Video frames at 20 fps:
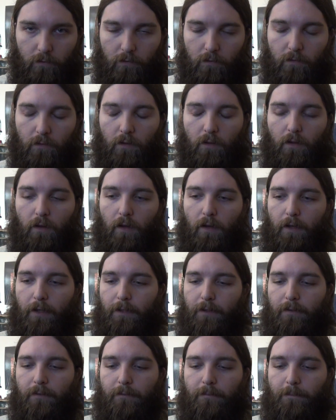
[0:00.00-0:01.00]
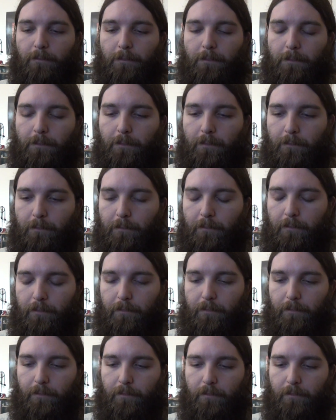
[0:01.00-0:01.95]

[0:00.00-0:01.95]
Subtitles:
[no speech]